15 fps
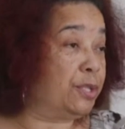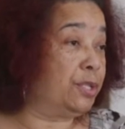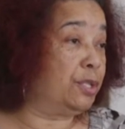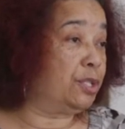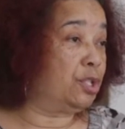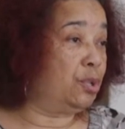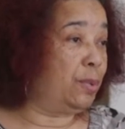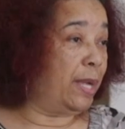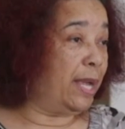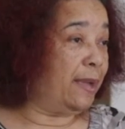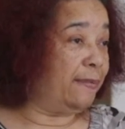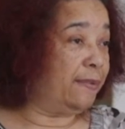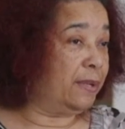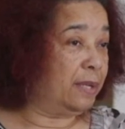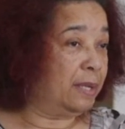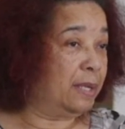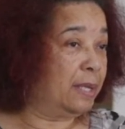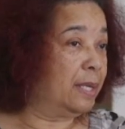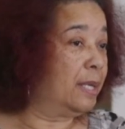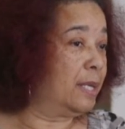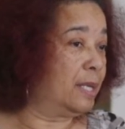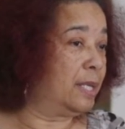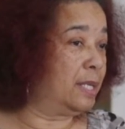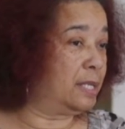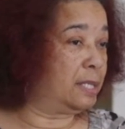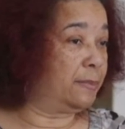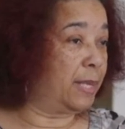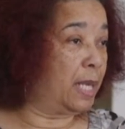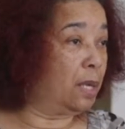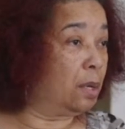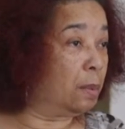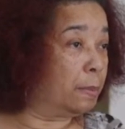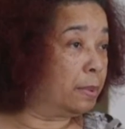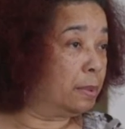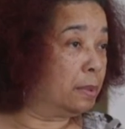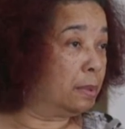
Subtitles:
is too heavy, get some help.